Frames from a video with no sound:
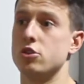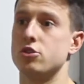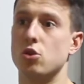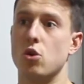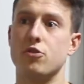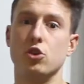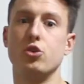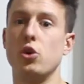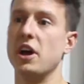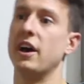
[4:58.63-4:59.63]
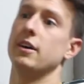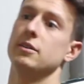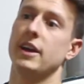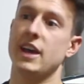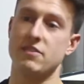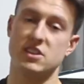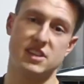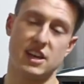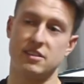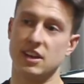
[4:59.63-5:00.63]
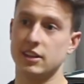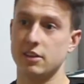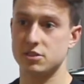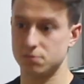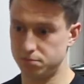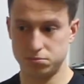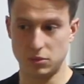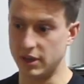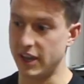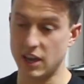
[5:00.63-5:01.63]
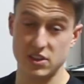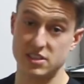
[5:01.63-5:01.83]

So if you're doing a heavy set of deadlifts, a heavy